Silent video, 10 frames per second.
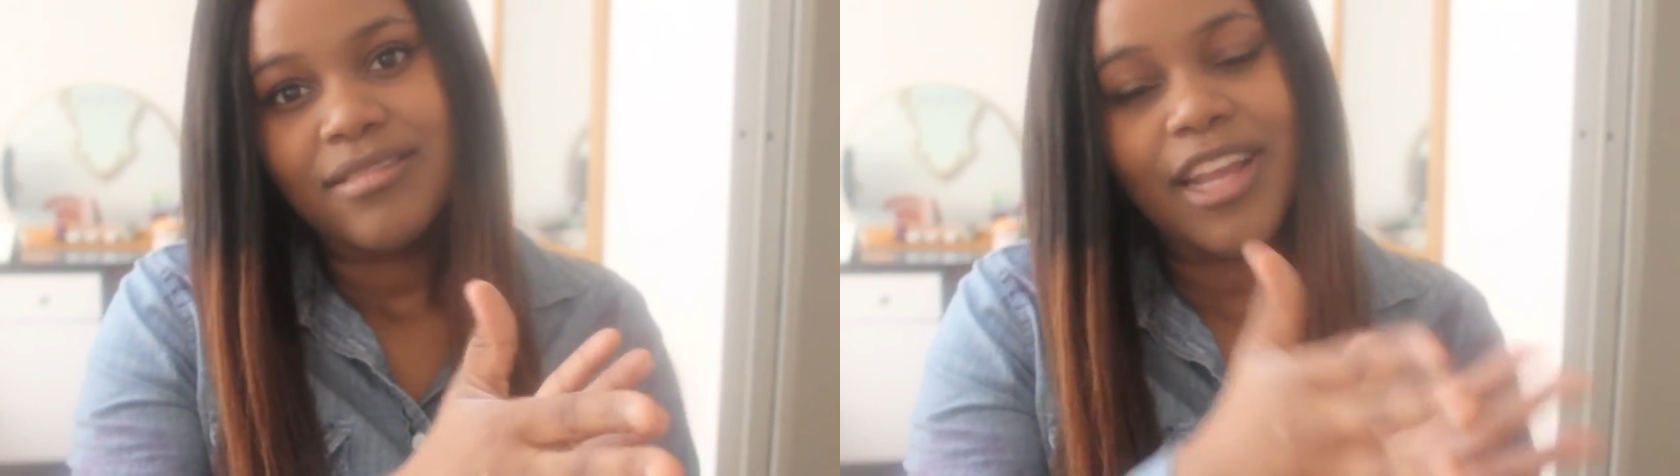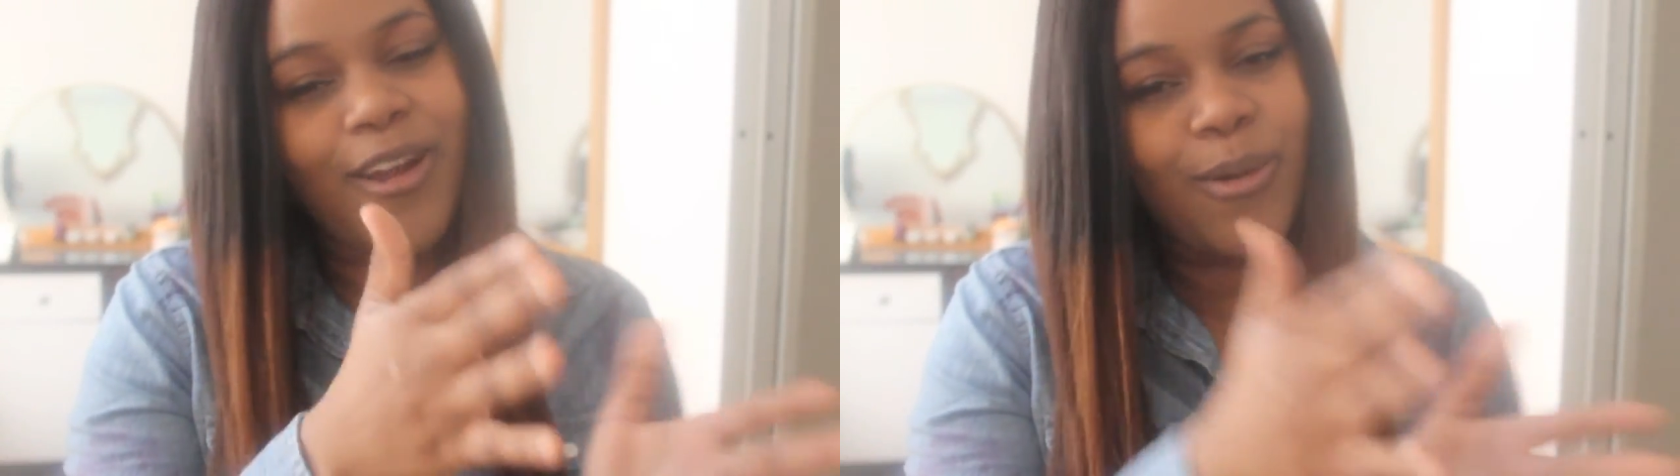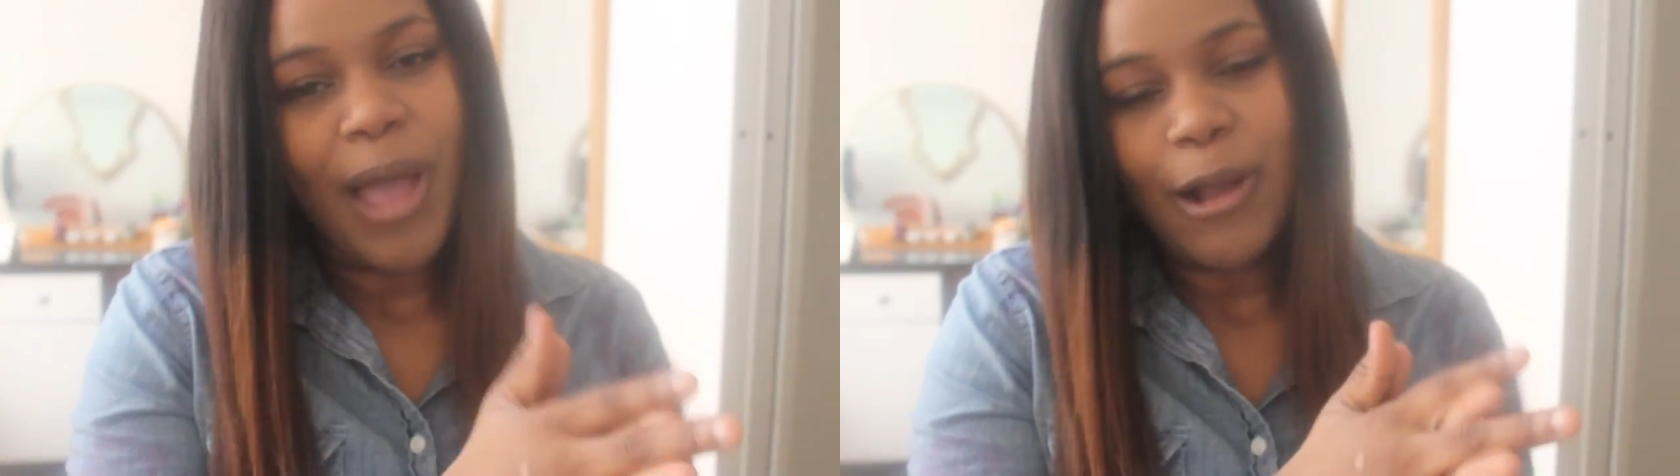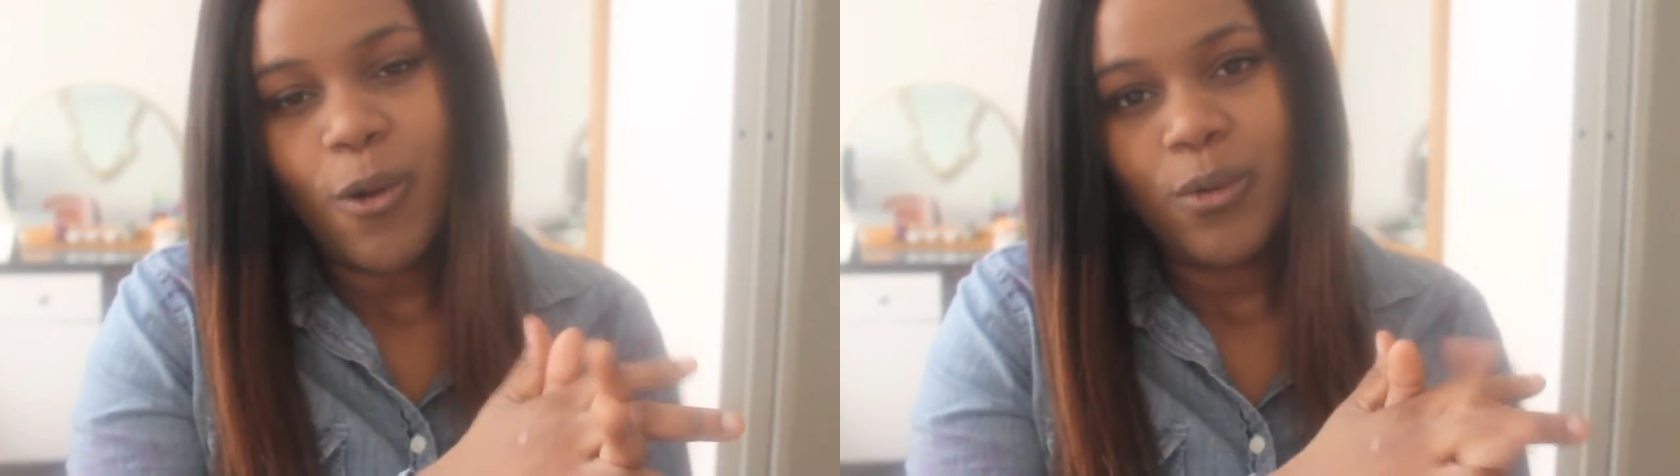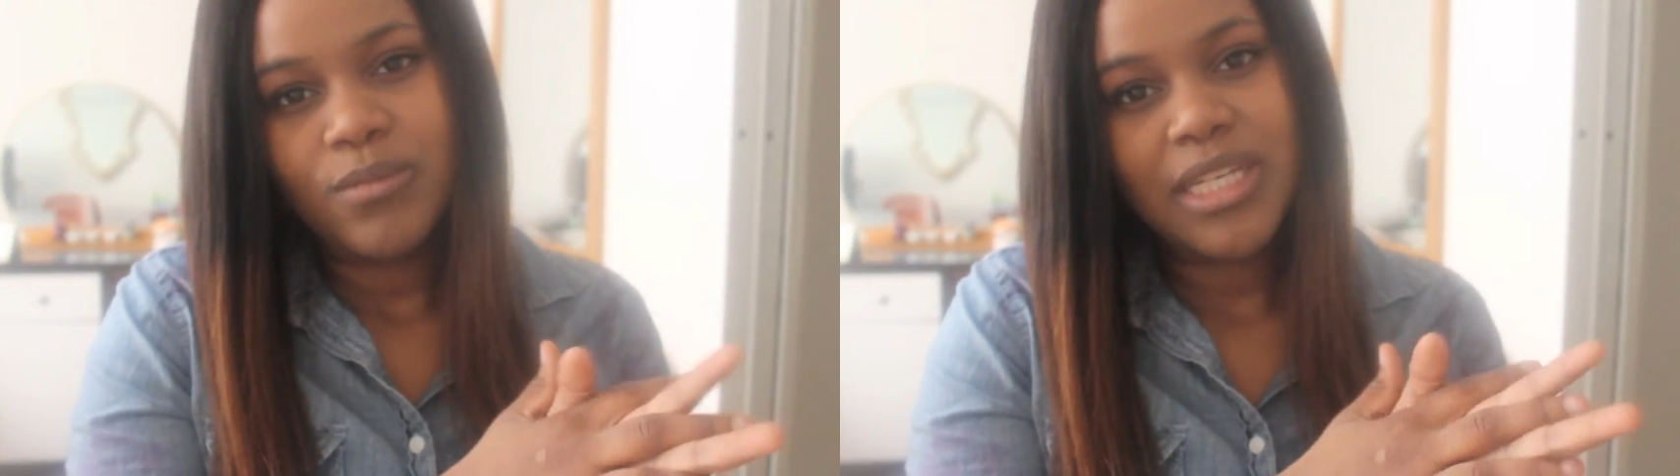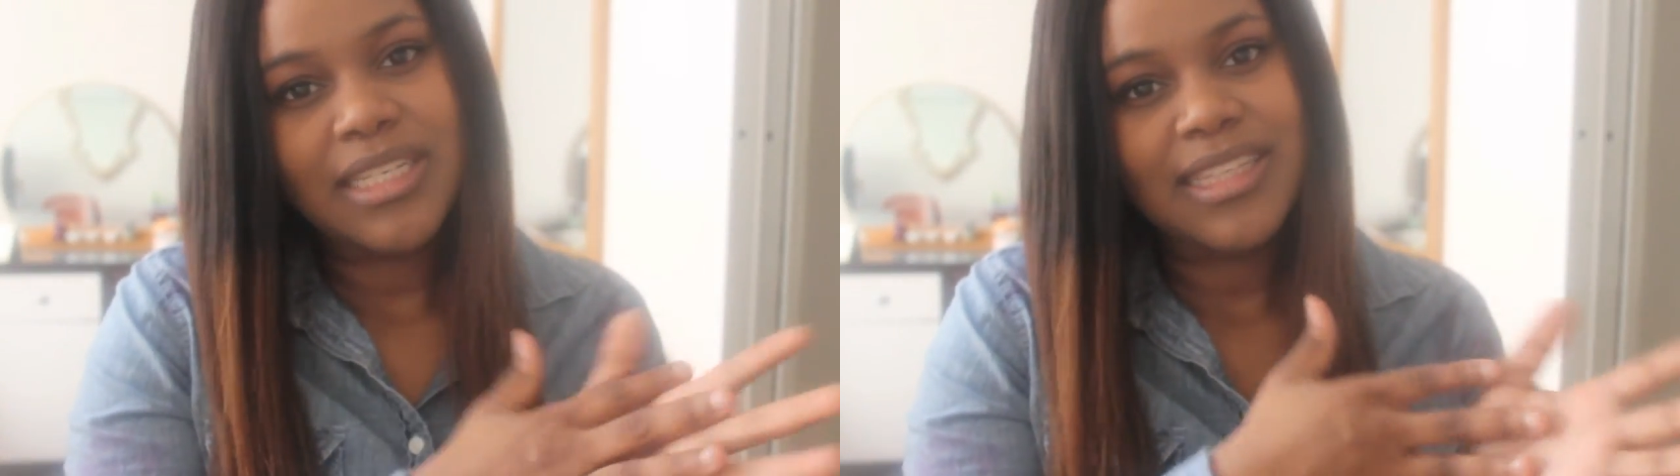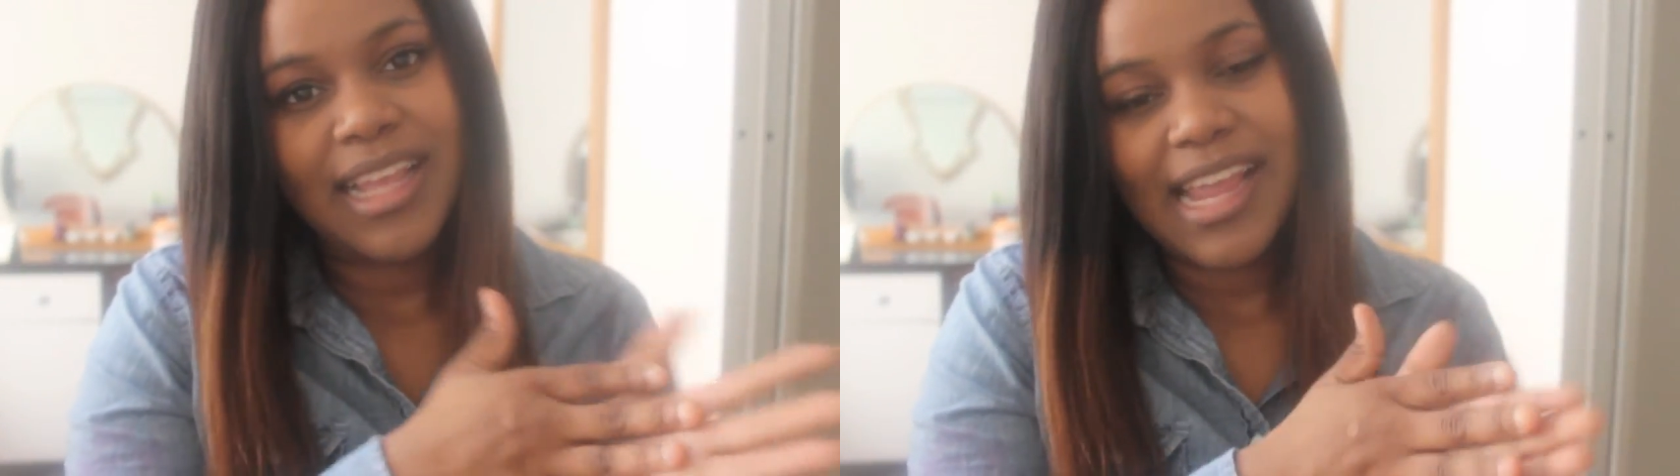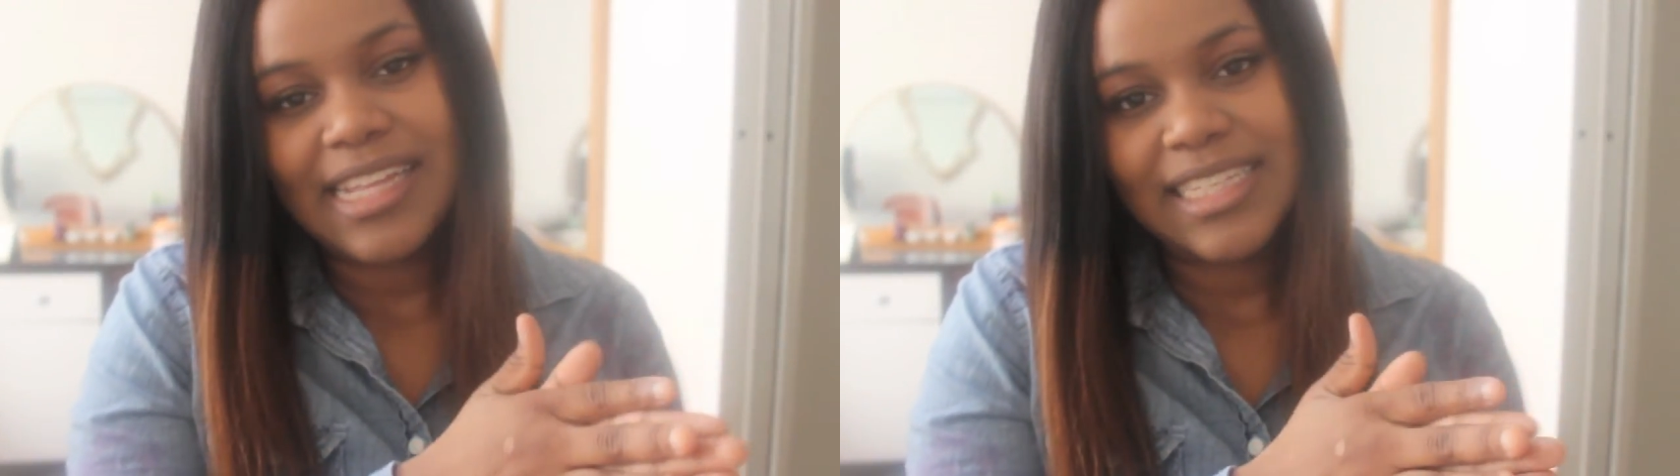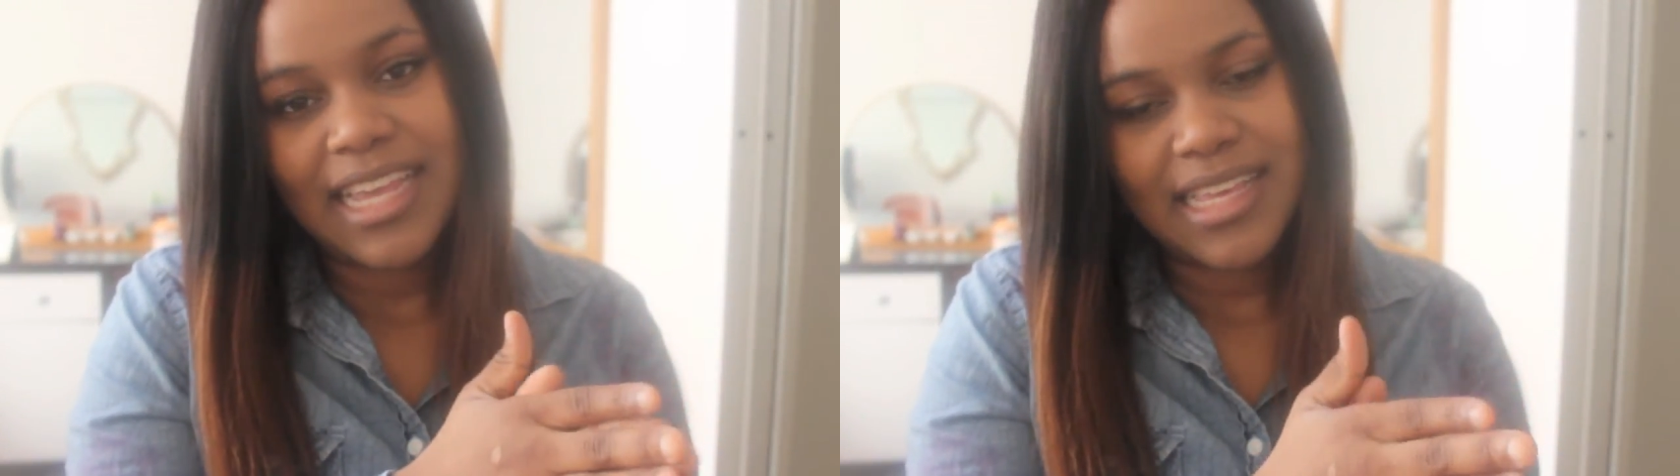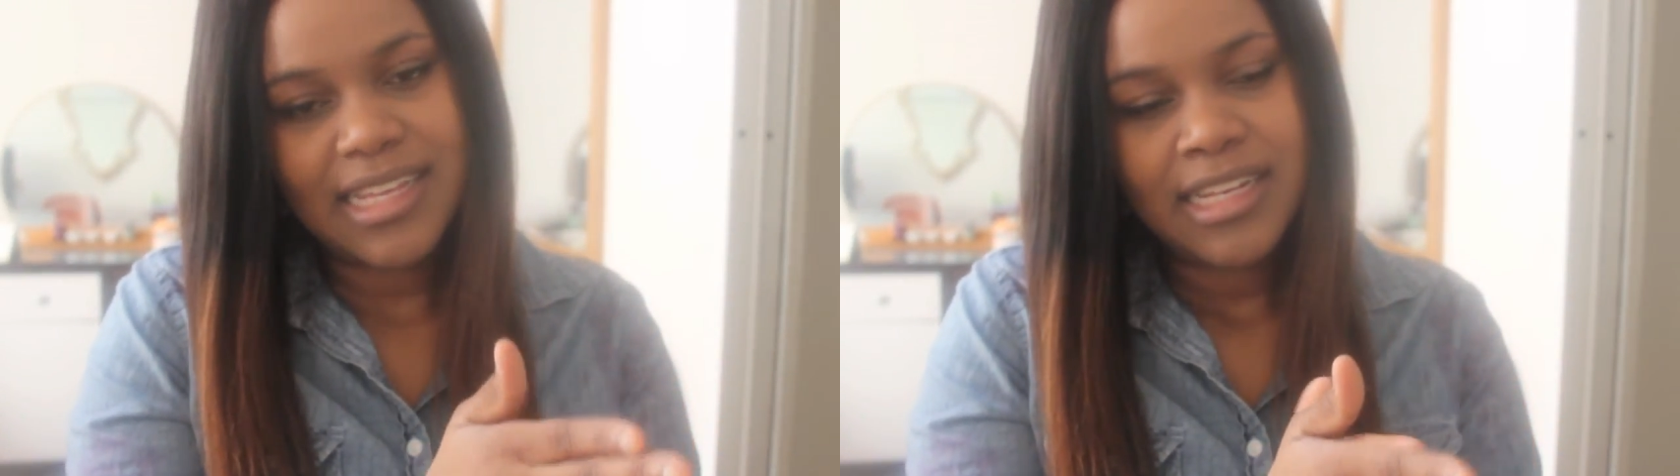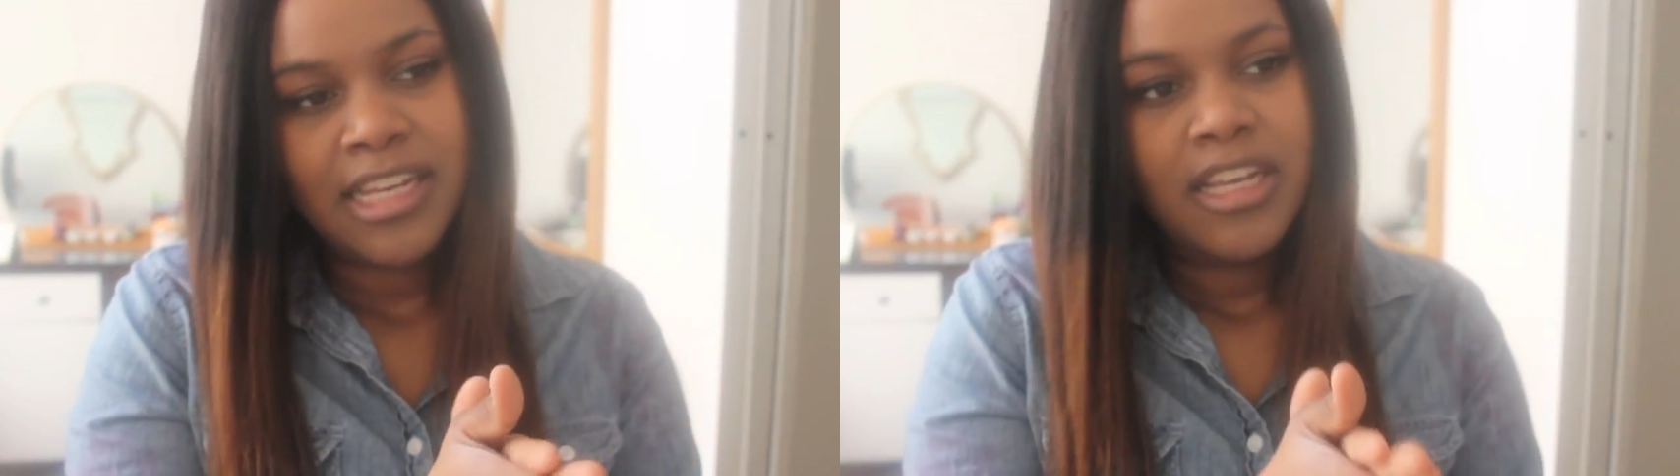They go back home because they can't take it.